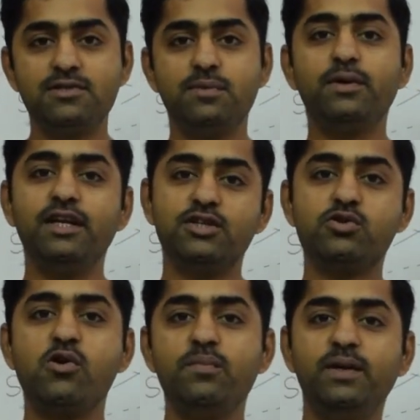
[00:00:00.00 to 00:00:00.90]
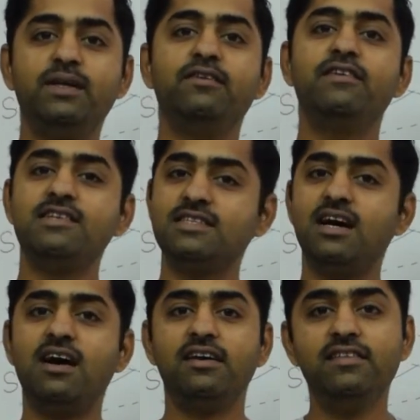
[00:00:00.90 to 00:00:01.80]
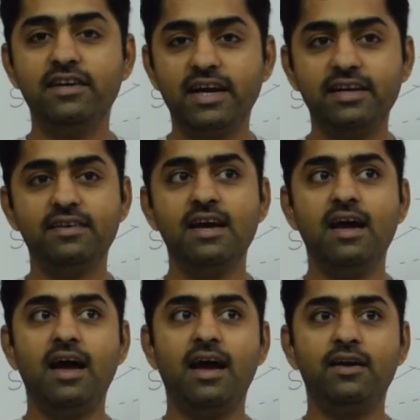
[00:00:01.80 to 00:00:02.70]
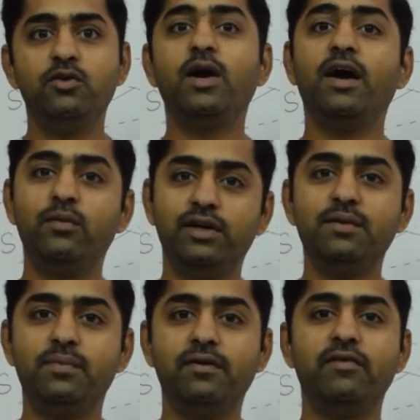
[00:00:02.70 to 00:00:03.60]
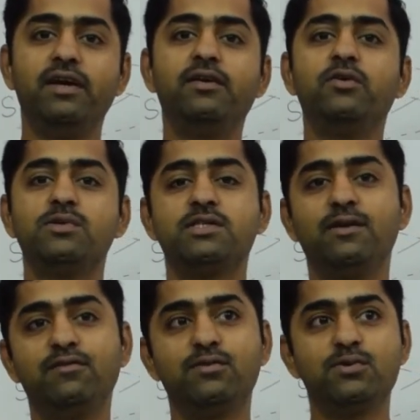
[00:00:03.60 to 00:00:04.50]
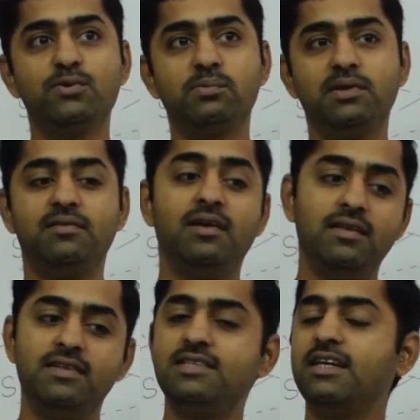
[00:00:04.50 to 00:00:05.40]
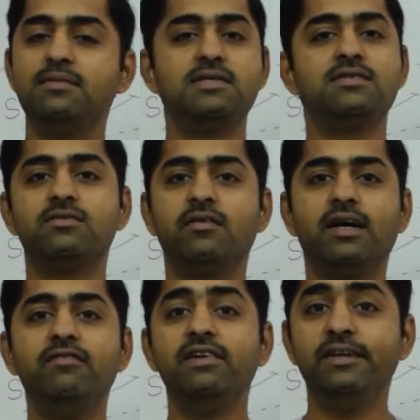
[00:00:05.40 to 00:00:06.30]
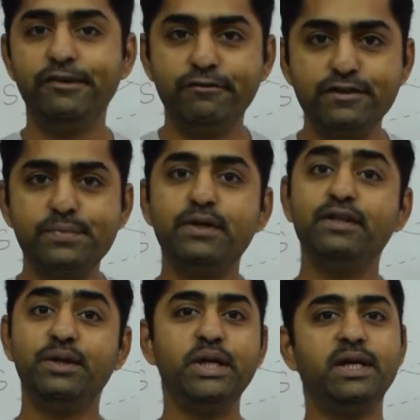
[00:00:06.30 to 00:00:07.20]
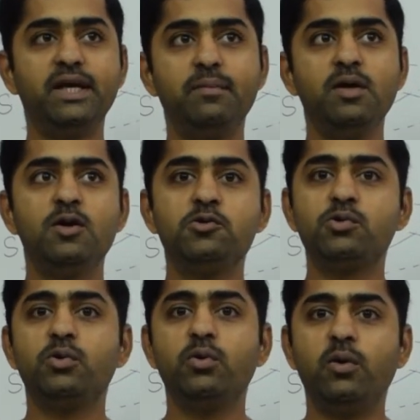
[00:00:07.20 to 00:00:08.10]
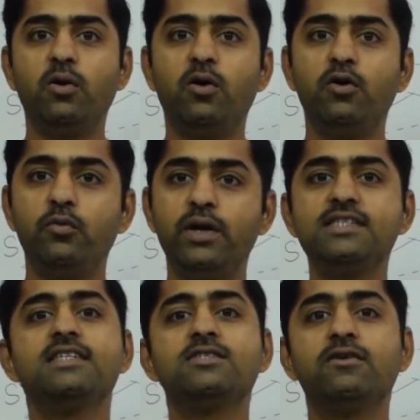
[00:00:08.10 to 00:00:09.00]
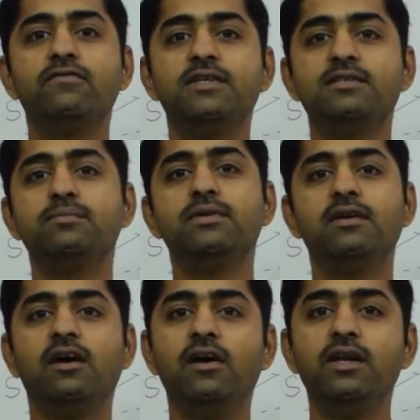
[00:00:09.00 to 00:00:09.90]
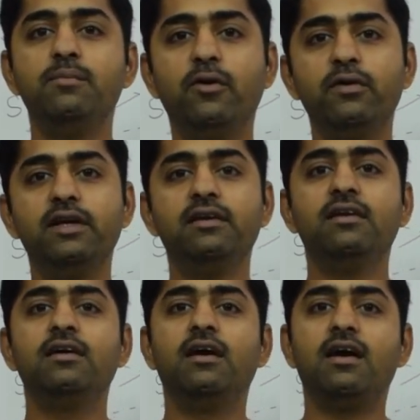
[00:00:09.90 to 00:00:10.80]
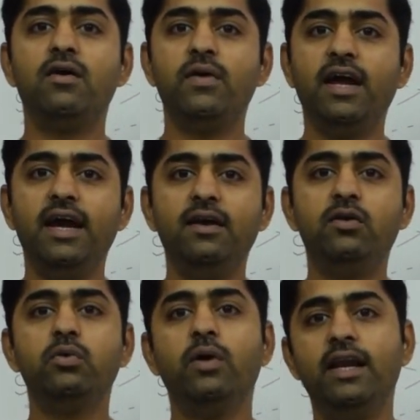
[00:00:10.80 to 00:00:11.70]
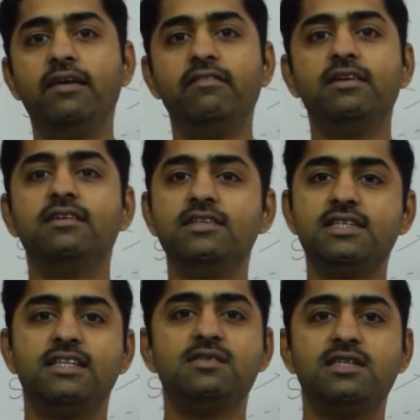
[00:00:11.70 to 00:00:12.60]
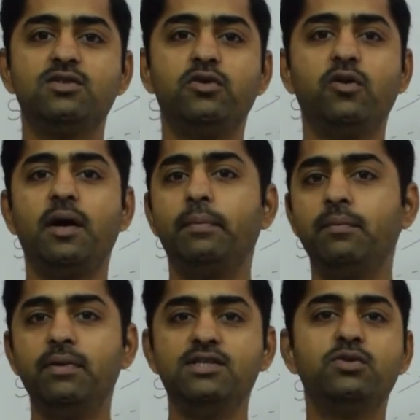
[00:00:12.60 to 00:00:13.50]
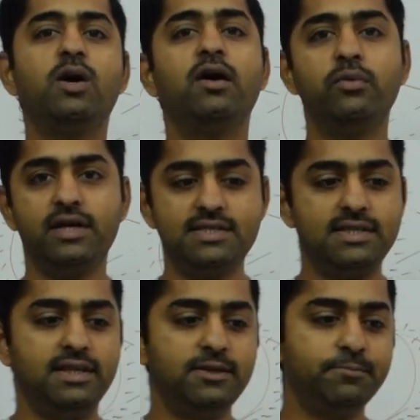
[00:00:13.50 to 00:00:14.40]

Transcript: Typically astronomical events are in the night and you have to keep awake yourself. So but this eclipse is conveniently visible in the daytime. So on 26th of December early morning around 8 to 11, this eclipse is going to happen. Please go out and see it.